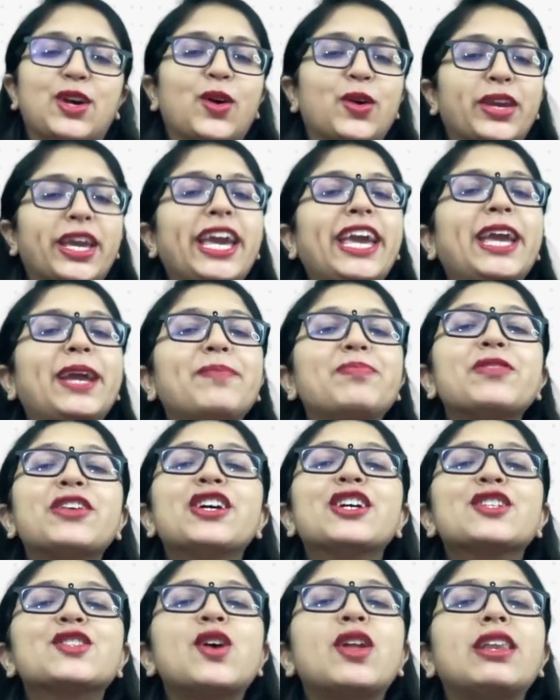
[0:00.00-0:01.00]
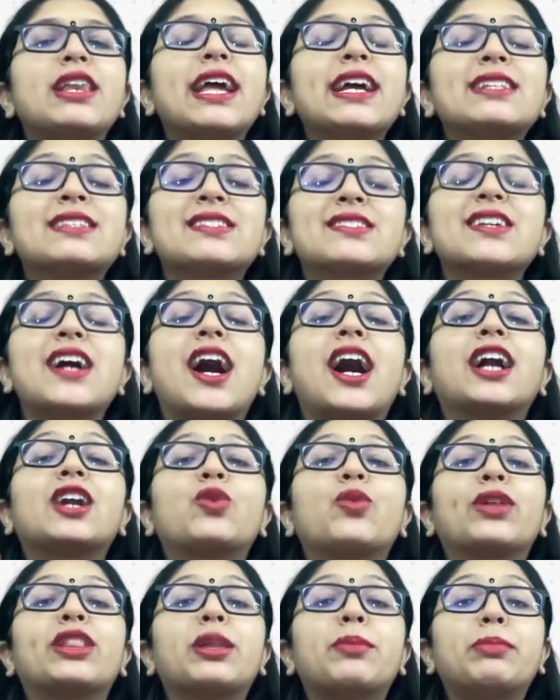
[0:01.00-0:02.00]
Okay, so let's
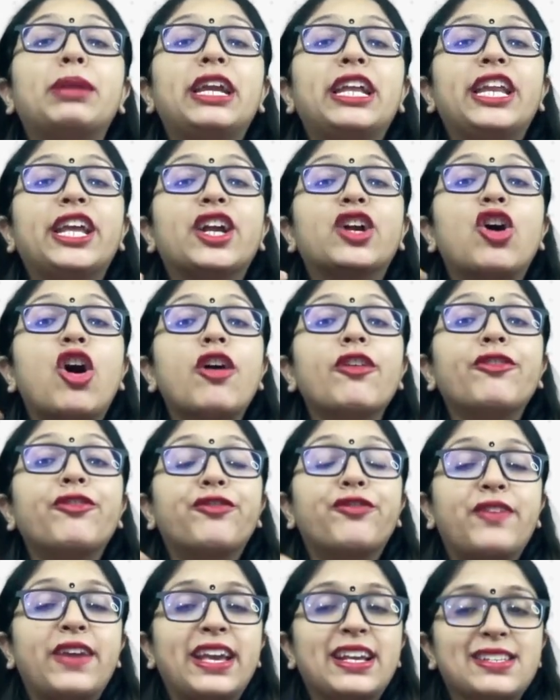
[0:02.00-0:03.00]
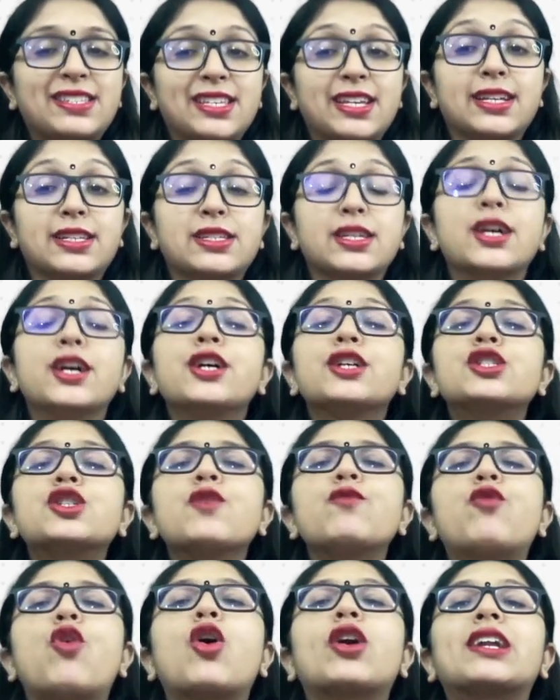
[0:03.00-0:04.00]
start with the meaning of faces.
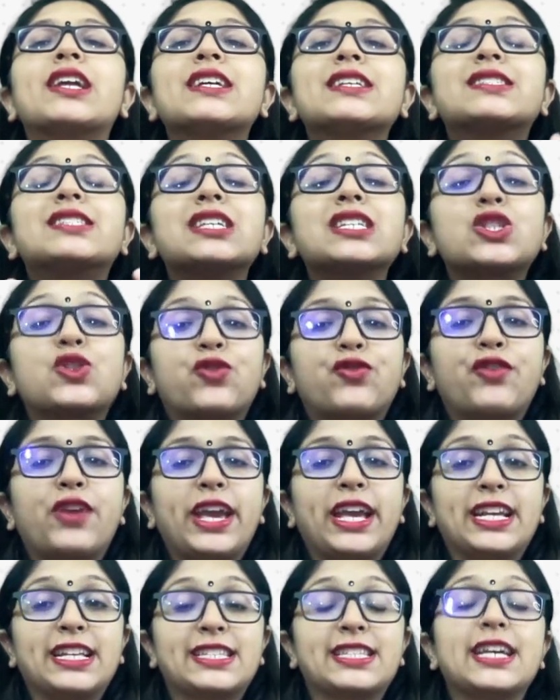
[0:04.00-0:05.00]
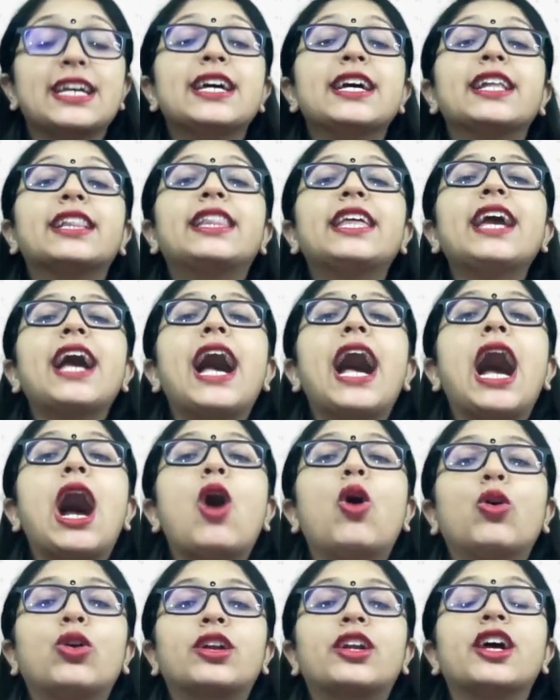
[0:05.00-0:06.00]
So what is this face? The
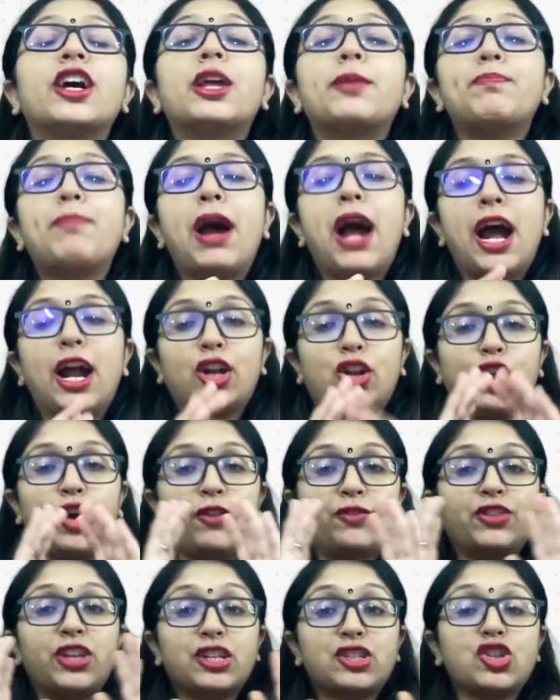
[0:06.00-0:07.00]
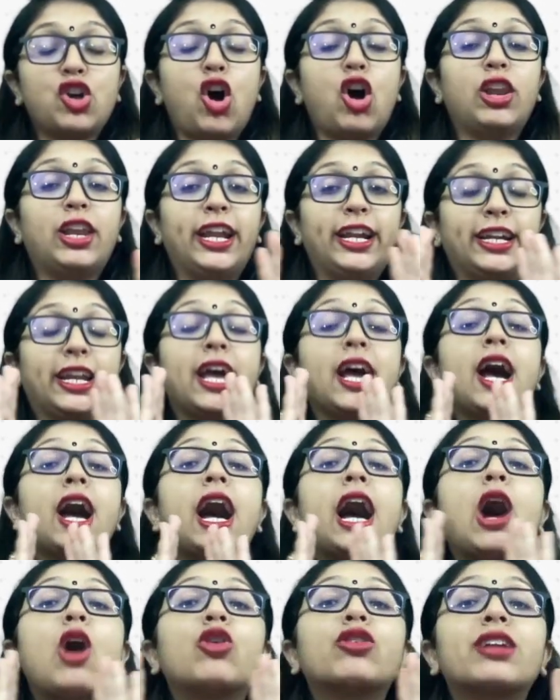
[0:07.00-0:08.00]
outer part of the solid.
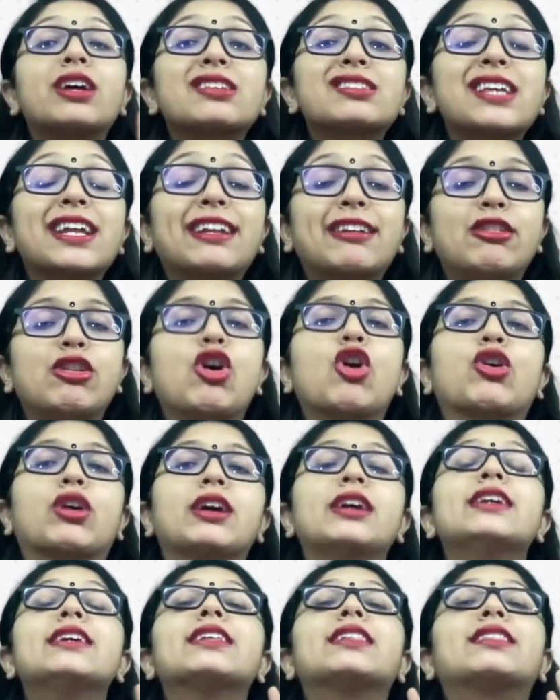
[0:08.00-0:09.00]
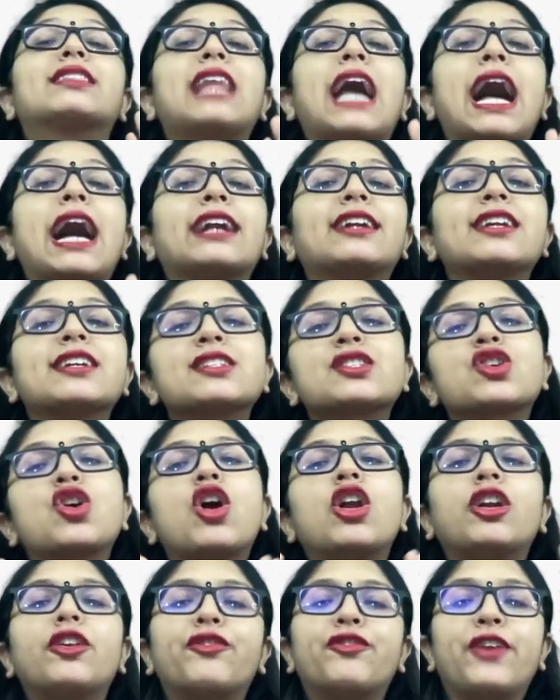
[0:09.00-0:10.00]
How does it look? That is
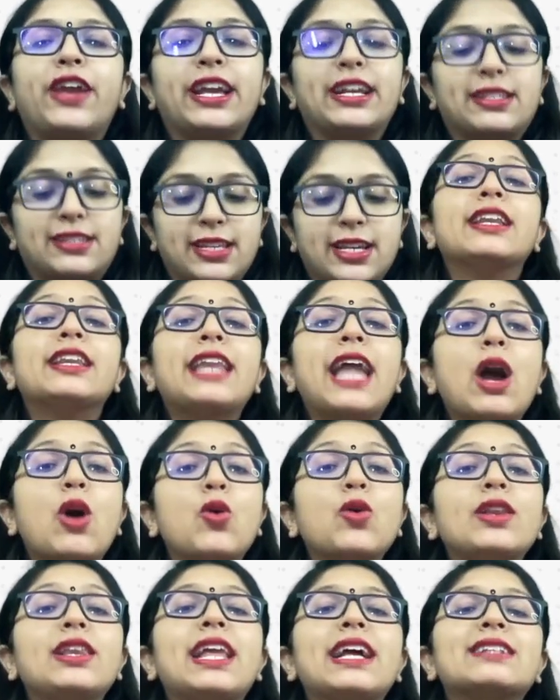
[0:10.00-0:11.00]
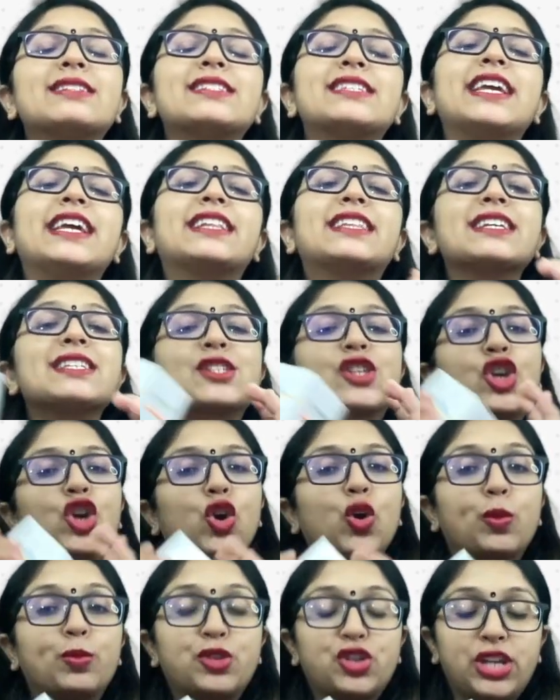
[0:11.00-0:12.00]
called face. Now let's see this
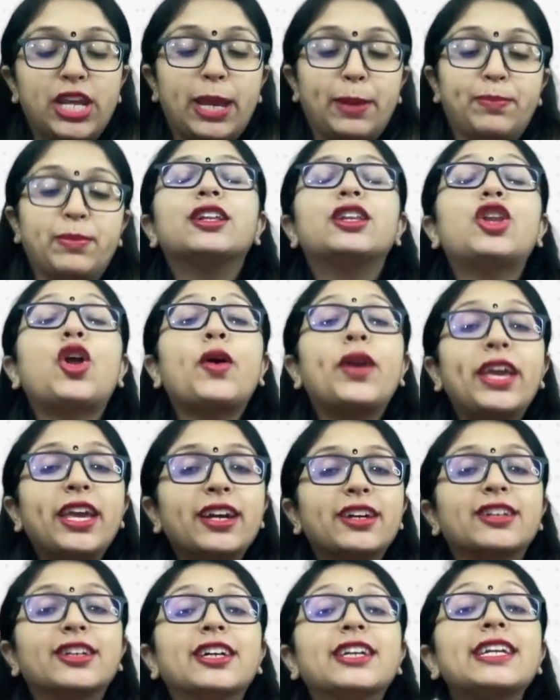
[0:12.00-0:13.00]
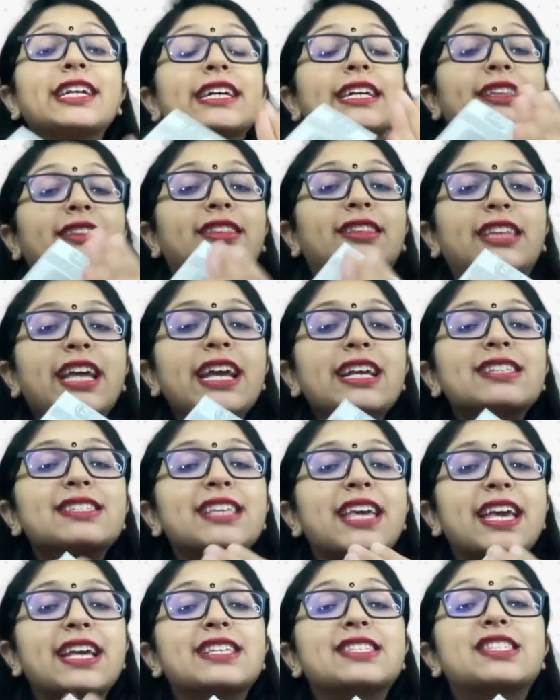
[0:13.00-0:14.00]
cube shape. Now here, this
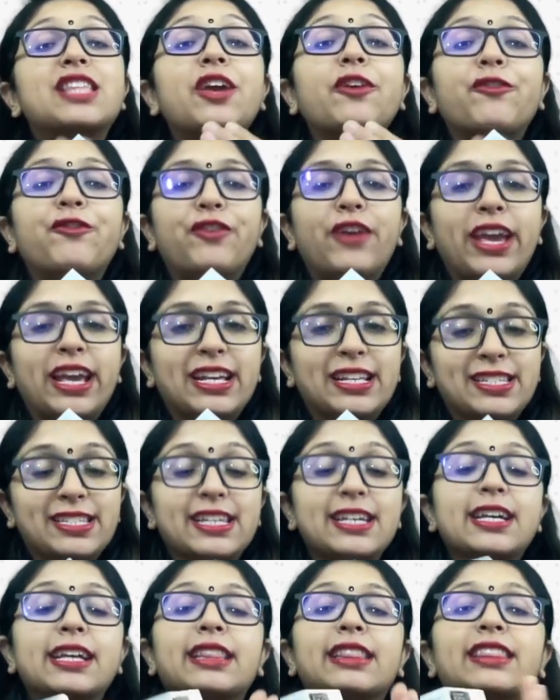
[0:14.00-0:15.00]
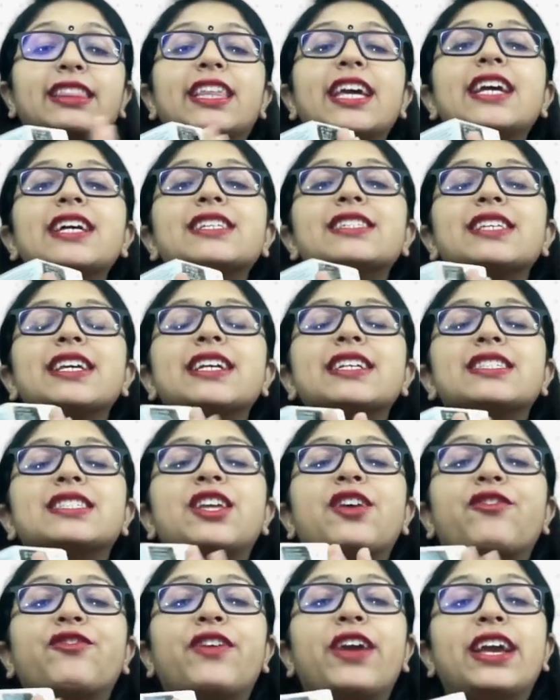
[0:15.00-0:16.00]
is the face. This is
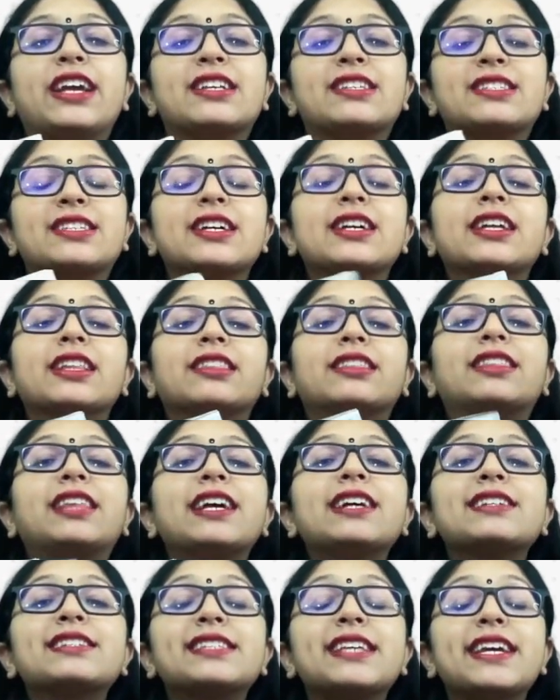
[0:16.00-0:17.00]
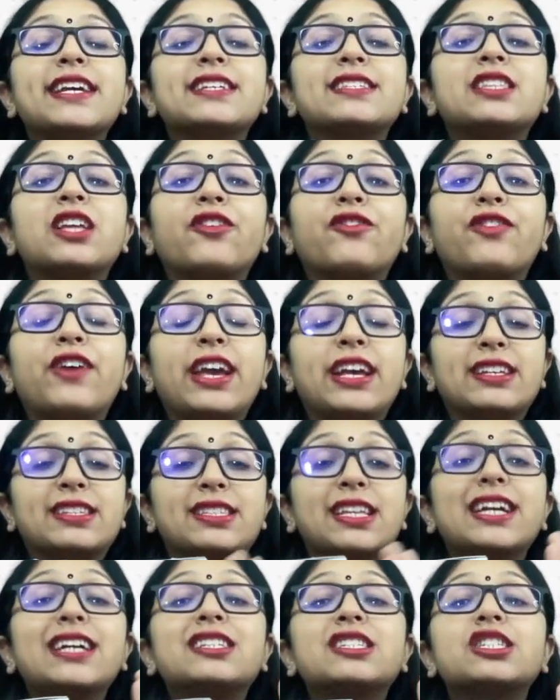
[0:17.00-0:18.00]
the face. This is the face.
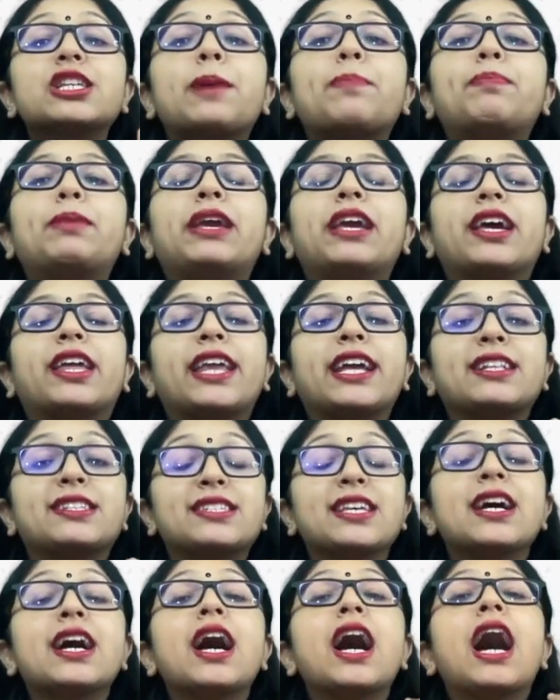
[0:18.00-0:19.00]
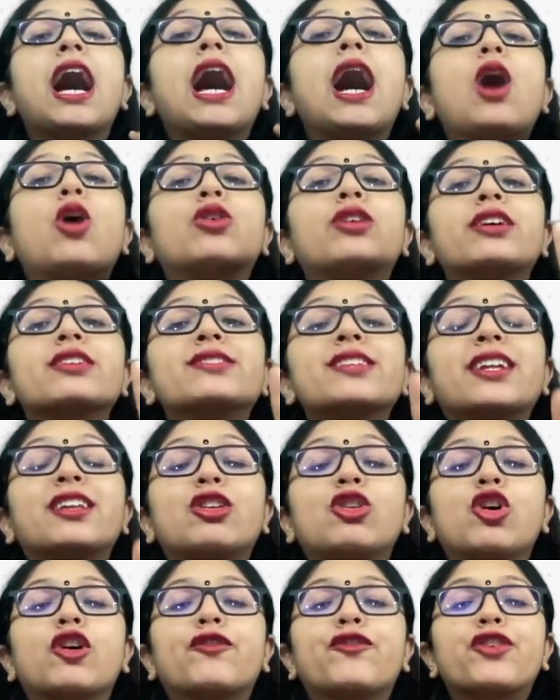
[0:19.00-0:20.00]
Its appearance. How does it
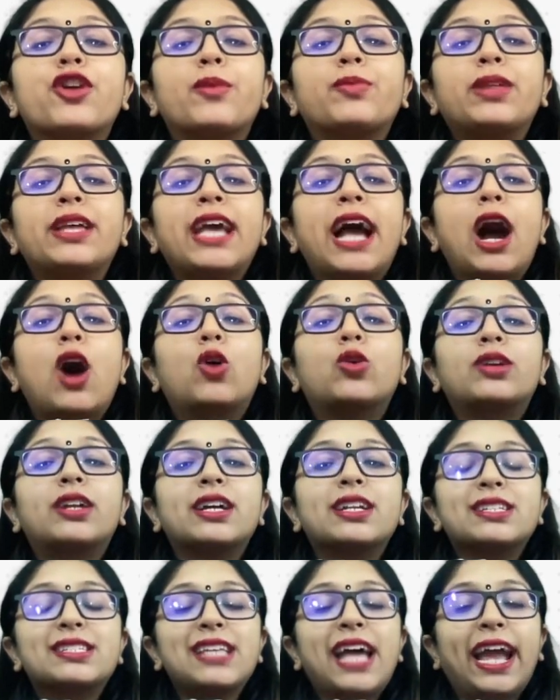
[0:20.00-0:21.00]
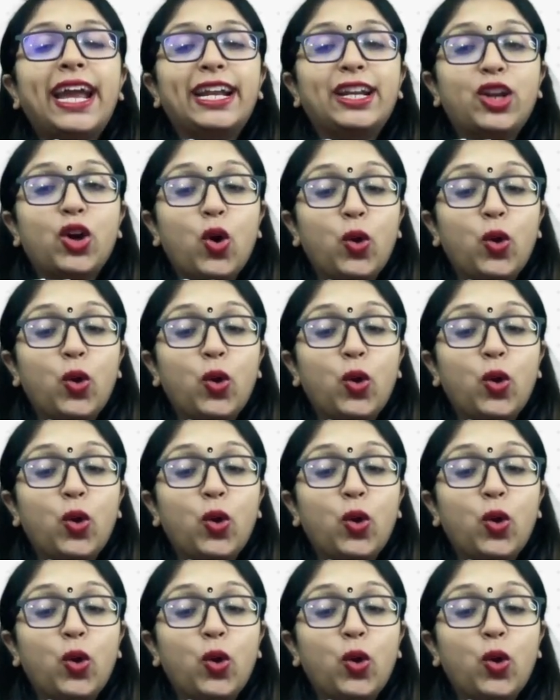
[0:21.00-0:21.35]
look from the outer side?